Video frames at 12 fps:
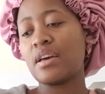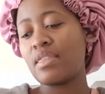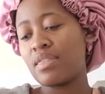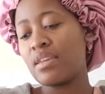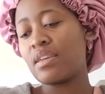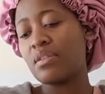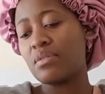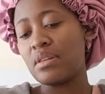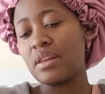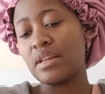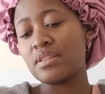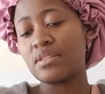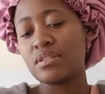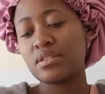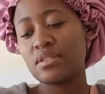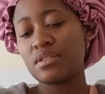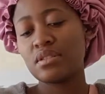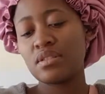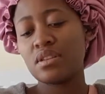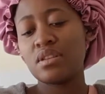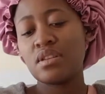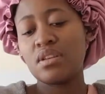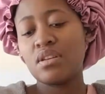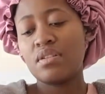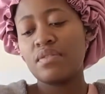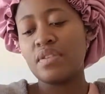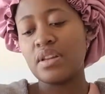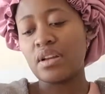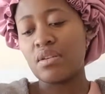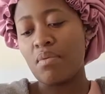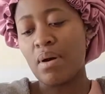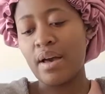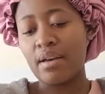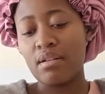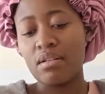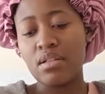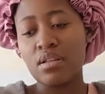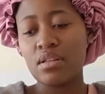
I think it'll last for like a while.